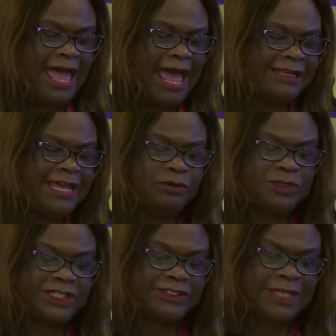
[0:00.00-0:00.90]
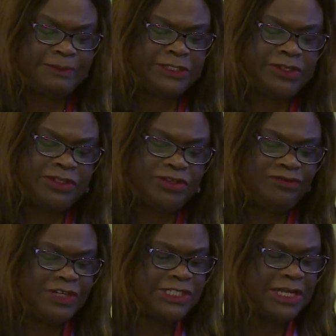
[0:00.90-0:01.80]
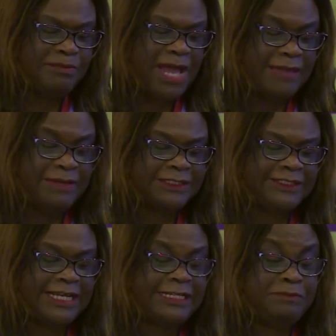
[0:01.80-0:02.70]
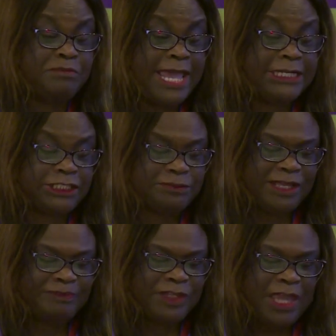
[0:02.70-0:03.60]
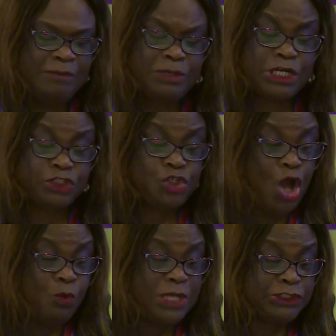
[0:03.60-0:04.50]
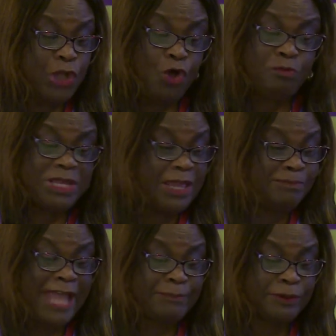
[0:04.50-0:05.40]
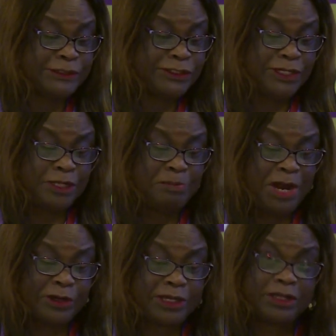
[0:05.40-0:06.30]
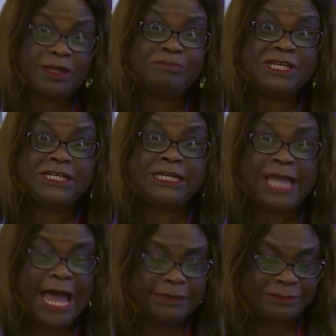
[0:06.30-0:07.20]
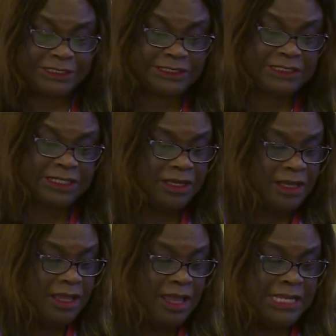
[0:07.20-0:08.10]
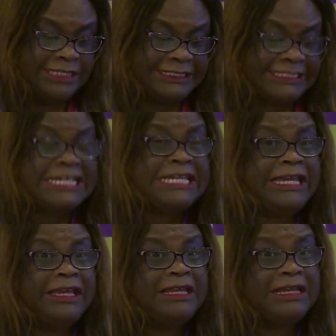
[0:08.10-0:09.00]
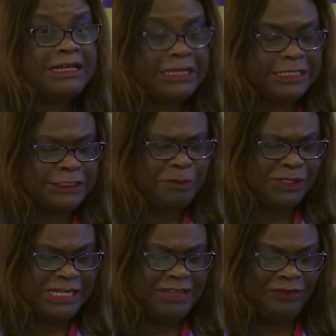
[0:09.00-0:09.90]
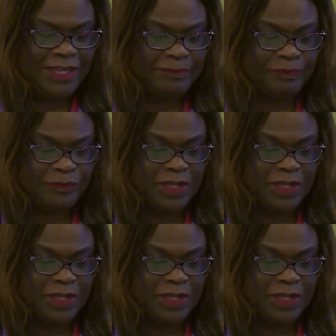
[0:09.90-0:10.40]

I later was accepted to the University of Miami and studied management, because no one told me a black person in America could be an economist. Seeing is believing.